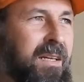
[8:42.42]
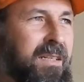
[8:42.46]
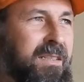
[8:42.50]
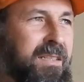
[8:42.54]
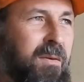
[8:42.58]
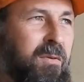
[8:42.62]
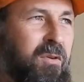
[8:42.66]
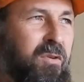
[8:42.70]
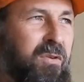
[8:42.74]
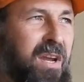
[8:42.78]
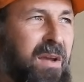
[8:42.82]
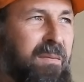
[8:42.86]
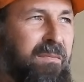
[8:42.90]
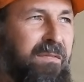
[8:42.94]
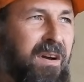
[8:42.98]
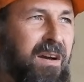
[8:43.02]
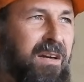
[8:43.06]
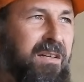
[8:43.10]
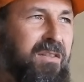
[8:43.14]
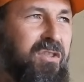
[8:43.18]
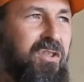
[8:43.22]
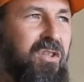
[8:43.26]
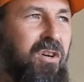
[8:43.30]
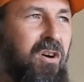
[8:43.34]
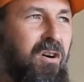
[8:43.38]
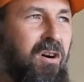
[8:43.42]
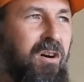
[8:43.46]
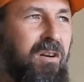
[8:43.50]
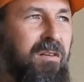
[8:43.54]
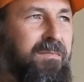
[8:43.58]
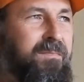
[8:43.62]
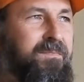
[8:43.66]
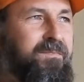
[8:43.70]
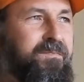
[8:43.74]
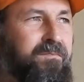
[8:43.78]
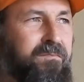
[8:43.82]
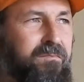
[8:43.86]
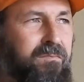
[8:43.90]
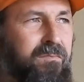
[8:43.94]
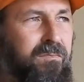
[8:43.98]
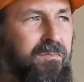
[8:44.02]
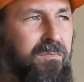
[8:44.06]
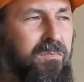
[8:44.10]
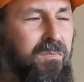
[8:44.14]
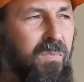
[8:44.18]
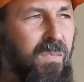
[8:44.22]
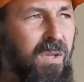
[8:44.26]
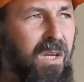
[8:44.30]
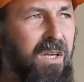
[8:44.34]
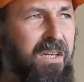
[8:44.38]
Someone will get fucking shot.
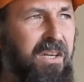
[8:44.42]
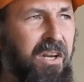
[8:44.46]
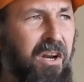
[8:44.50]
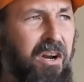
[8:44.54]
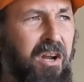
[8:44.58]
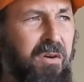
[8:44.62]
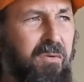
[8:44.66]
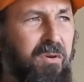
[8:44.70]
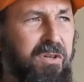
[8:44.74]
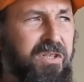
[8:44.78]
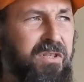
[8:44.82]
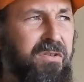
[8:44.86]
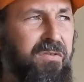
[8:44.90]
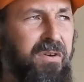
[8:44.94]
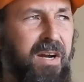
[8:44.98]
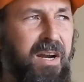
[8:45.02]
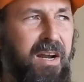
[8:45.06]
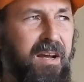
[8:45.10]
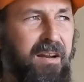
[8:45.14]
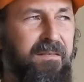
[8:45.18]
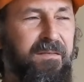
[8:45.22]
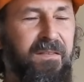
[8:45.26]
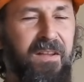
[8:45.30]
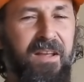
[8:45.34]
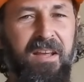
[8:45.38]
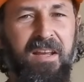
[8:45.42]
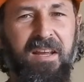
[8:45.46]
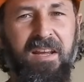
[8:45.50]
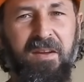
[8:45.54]
You don't know what's around.